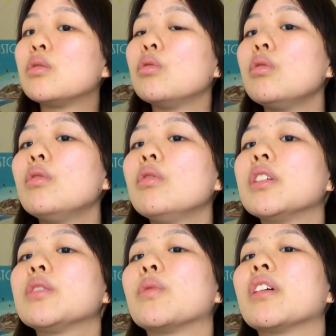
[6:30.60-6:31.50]
Ooh,
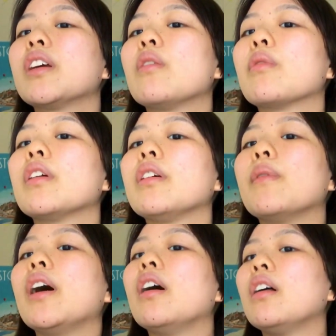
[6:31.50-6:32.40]
it's working really
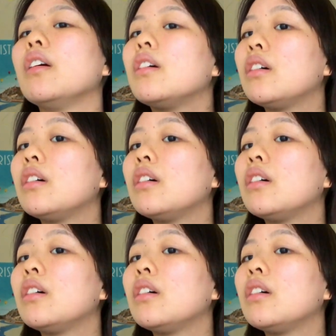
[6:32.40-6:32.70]
well.